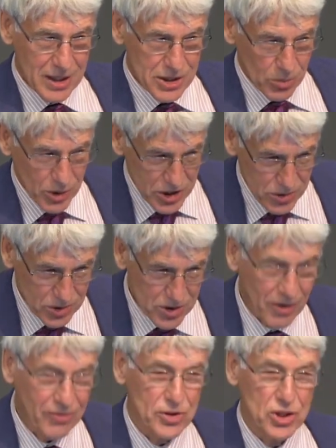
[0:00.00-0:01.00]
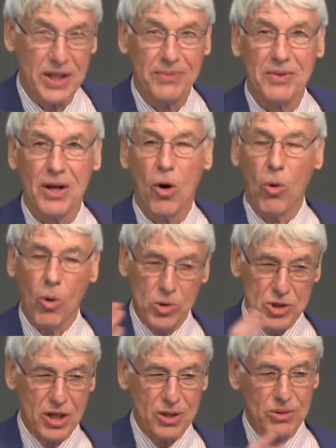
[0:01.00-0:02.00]
So what is autophagy?
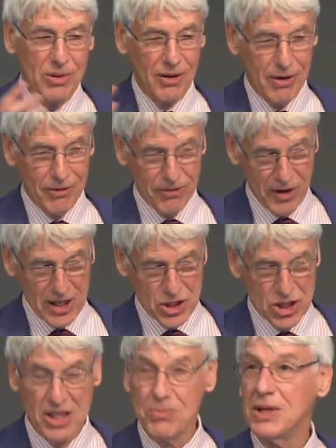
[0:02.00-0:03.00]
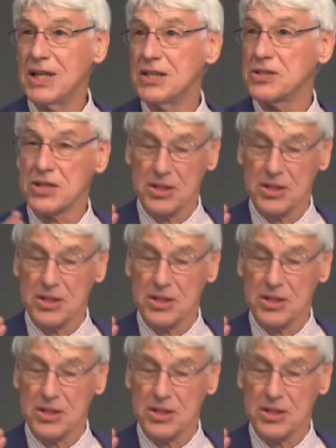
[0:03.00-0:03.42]
Autophagy means